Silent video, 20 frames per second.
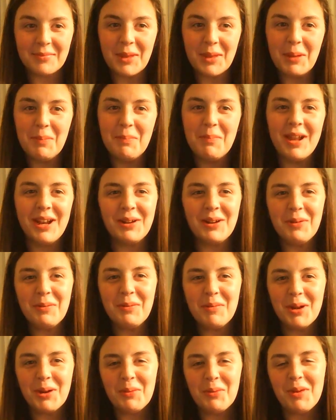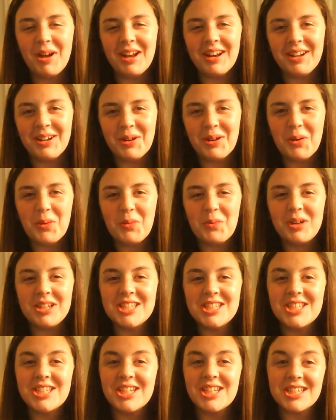Medical marijuana.
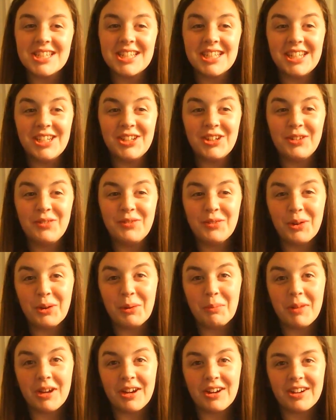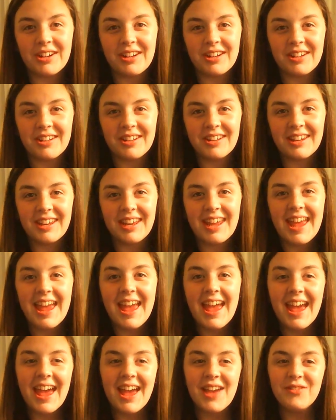What's justly good for America?
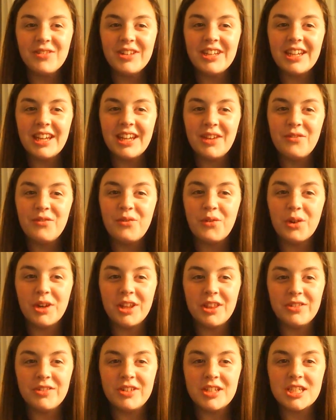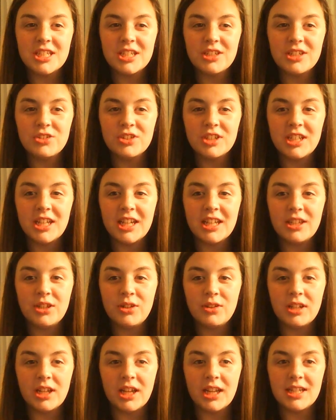Every day, 43 children in the
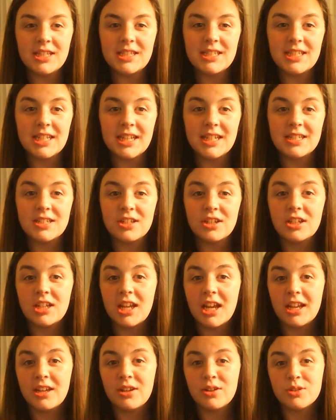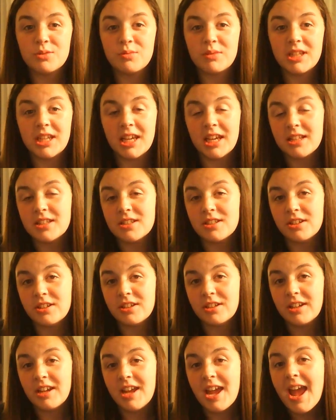United States are diagnosed with cancer.
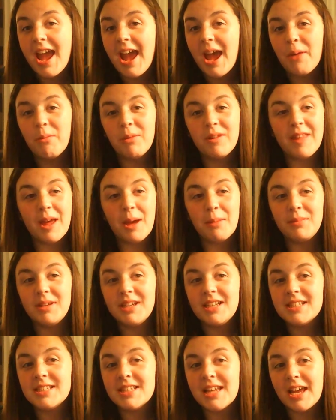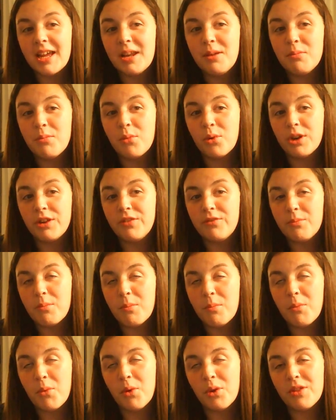And with that being said,
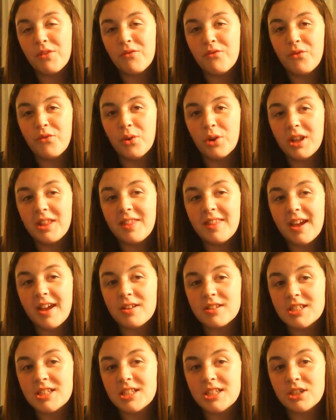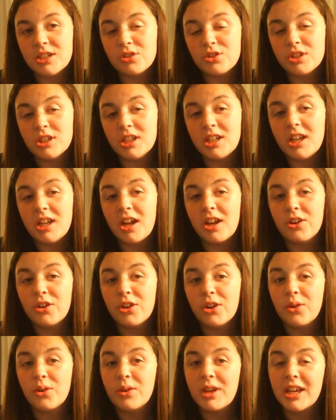more than 40,000 children
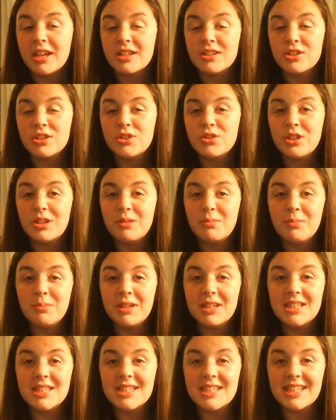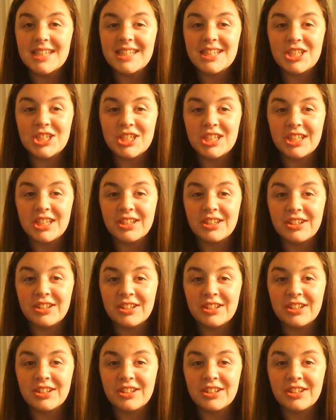undergo cancer treatments each year.